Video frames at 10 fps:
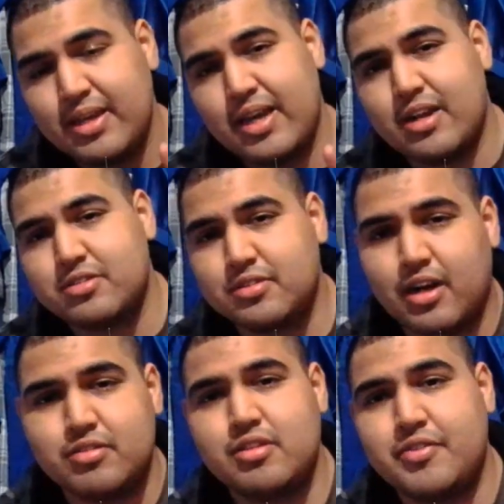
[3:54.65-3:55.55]
and also
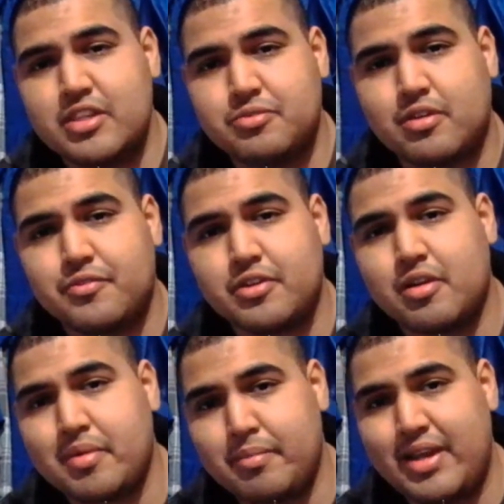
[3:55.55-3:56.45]
Call of Duty Advanced Warfare,
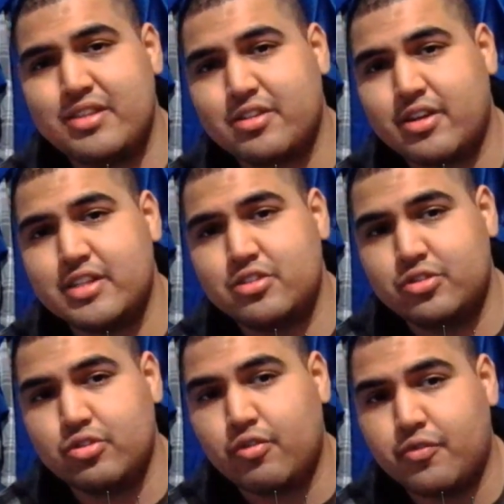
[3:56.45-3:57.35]
are my main targets
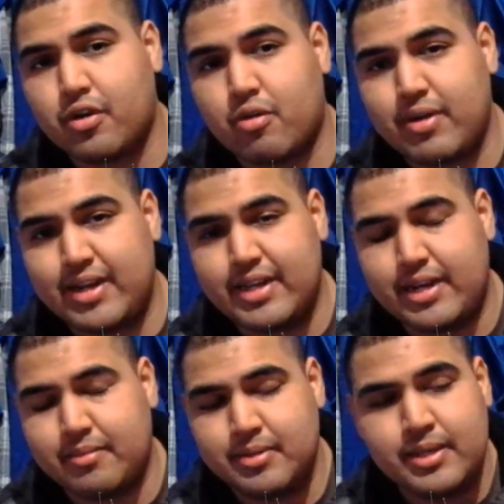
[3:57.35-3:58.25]
so far right
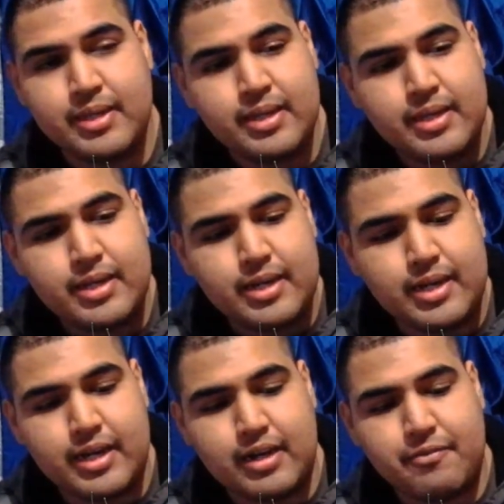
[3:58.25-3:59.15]
now.
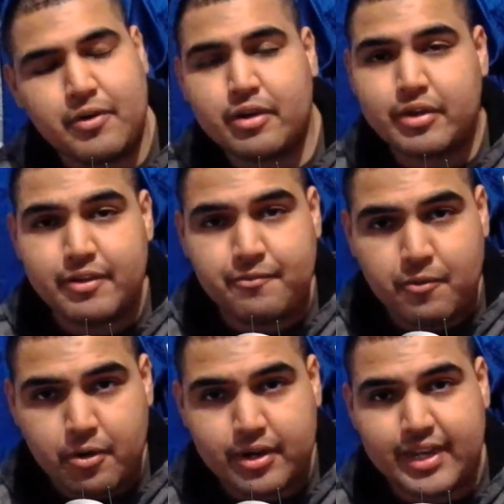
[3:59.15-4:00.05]
Uh, Far Cry 4,